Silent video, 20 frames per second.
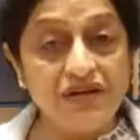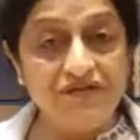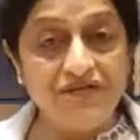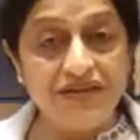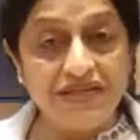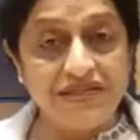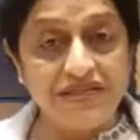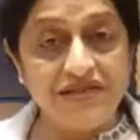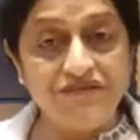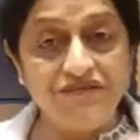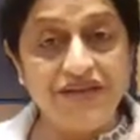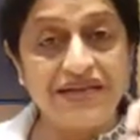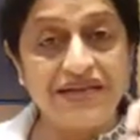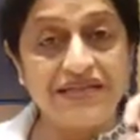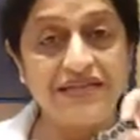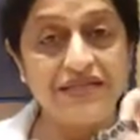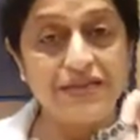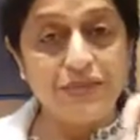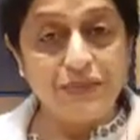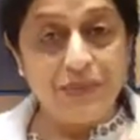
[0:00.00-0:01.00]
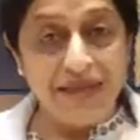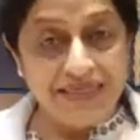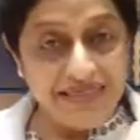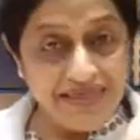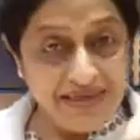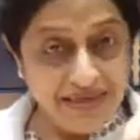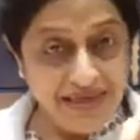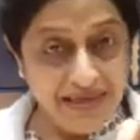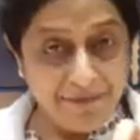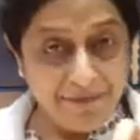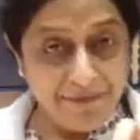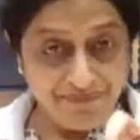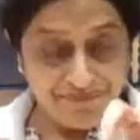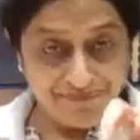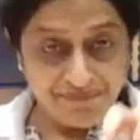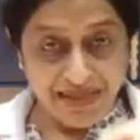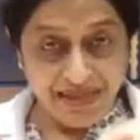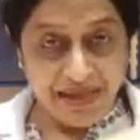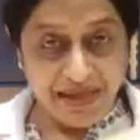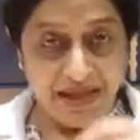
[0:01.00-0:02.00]
phase defect is when the
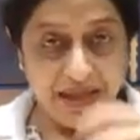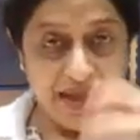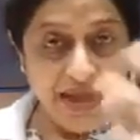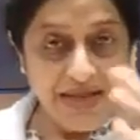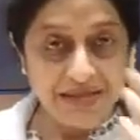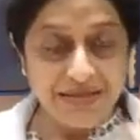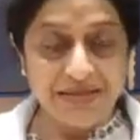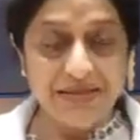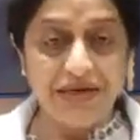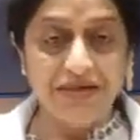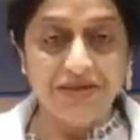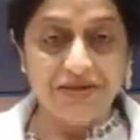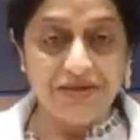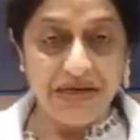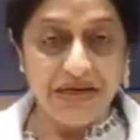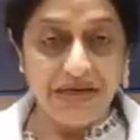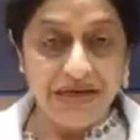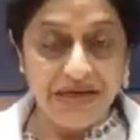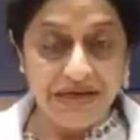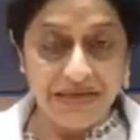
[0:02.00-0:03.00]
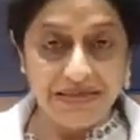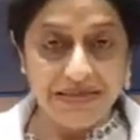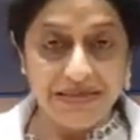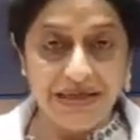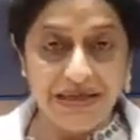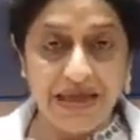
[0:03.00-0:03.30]
eggs get released